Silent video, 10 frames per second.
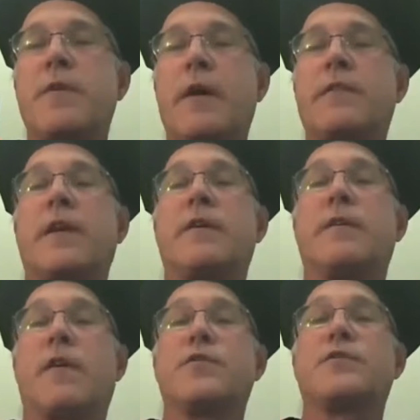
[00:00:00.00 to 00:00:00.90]
healthcare
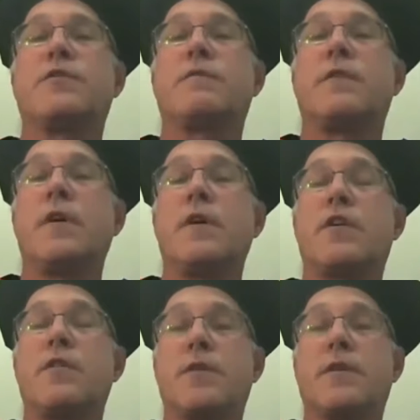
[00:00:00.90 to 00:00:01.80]
and underserved
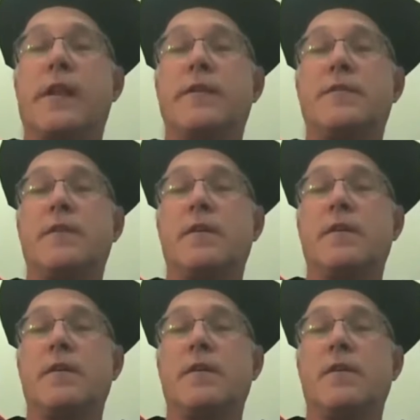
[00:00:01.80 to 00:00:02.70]
communities
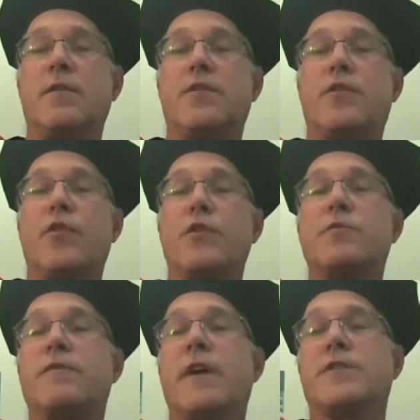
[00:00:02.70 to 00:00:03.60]
to your
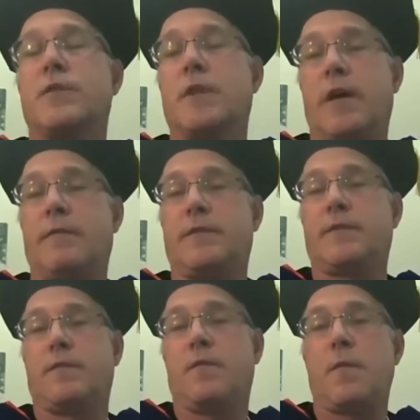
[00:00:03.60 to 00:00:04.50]
professional
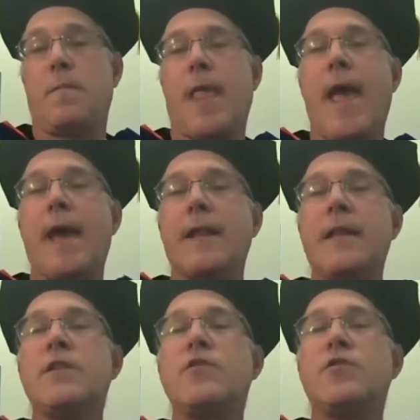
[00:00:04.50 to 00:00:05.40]
lives. And
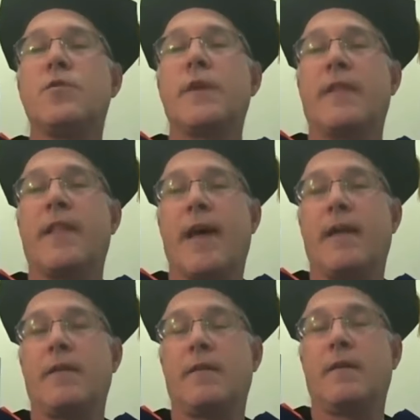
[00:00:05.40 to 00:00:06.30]
in doing
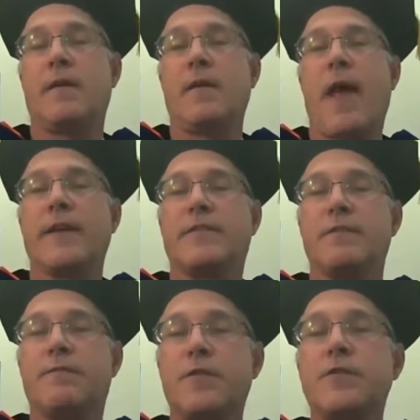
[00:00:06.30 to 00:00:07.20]
that, as
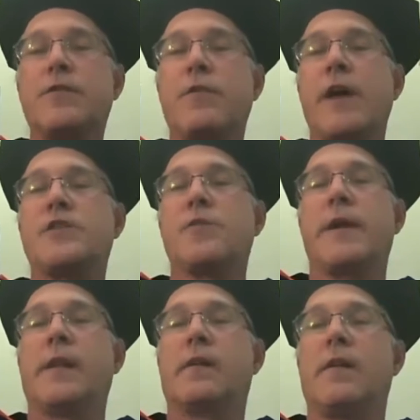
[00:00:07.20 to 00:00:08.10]
the first
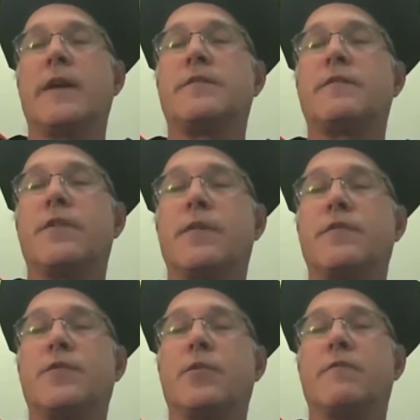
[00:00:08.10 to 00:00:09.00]
graduating class of the CUNY
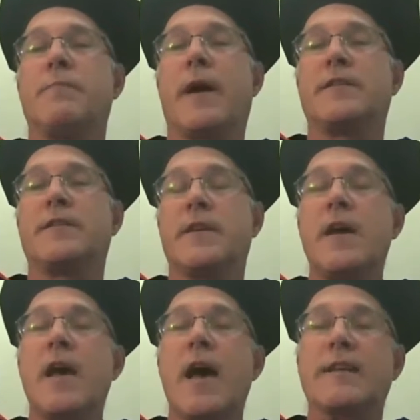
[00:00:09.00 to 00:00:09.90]
School of Medicine,
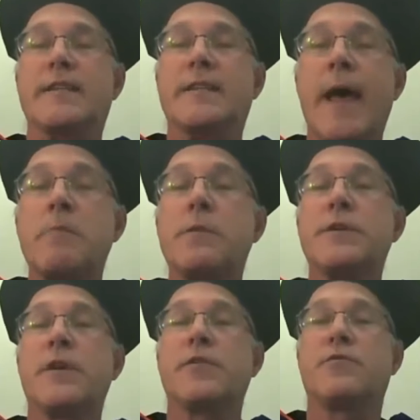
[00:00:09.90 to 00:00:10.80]

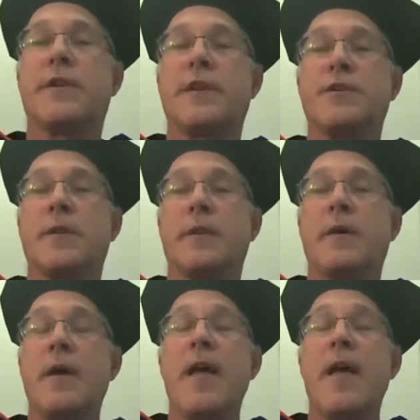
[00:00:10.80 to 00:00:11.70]
establish a tradition
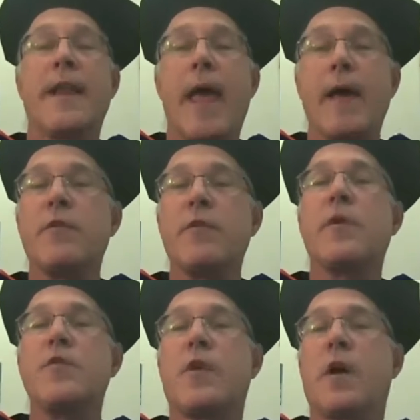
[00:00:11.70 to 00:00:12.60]
that
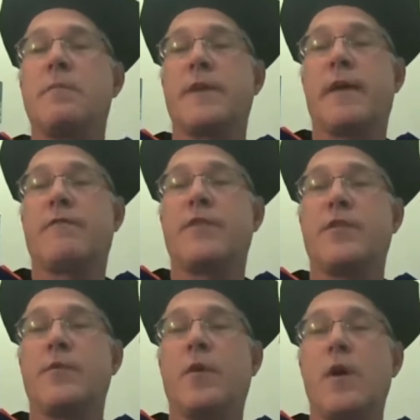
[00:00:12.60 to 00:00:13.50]
everyone who comes after
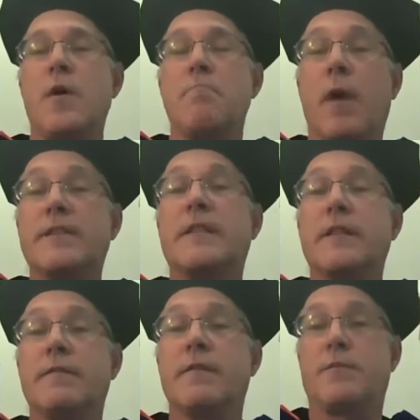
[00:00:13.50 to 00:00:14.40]
you must
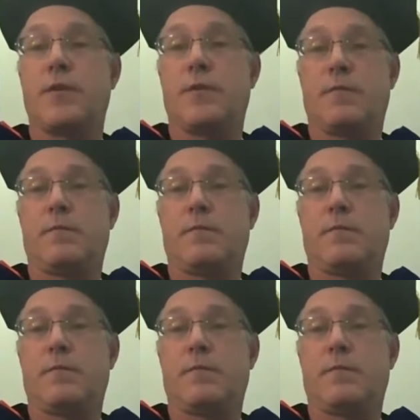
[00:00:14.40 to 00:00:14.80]
live up to.